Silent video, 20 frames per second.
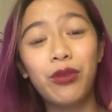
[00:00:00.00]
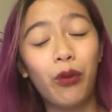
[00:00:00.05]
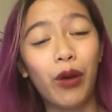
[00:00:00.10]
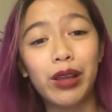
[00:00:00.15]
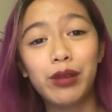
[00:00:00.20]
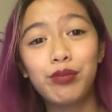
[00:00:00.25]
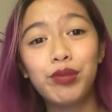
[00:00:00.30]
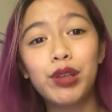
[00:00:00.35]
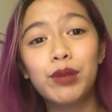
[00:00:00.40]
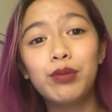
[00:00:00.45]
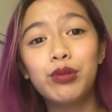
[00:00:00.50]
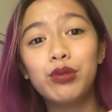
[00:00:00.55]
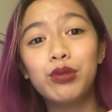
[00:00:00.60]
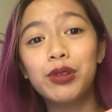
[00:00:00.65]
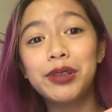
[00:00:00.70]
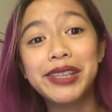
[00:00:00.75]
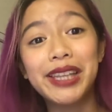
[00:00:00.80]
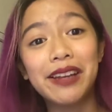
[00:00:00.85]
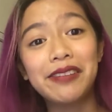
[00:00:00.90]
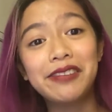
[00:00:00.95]
white people
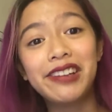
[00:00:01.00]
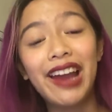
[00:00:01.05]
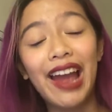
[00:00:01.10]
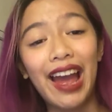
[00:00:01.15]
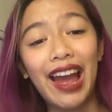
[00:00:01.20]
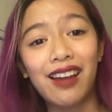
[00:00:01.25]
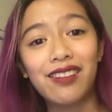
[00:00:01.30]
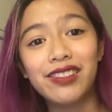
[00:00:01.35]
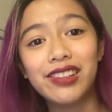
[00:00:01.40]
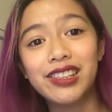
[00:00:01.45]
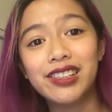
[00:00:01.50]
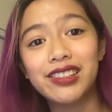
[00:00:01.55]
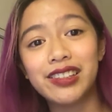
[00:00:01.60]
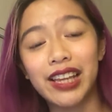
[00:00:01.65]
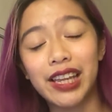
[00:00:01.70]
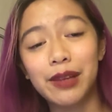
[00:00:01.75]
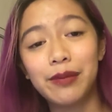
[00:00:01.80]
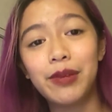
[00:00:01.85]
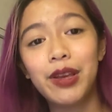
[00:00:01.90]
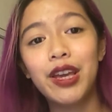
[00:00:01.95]
will never have the
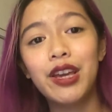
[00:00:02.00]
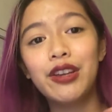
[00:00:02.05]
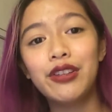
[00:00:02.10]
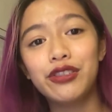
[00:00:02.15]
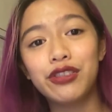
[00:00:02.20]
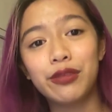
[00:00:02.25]
same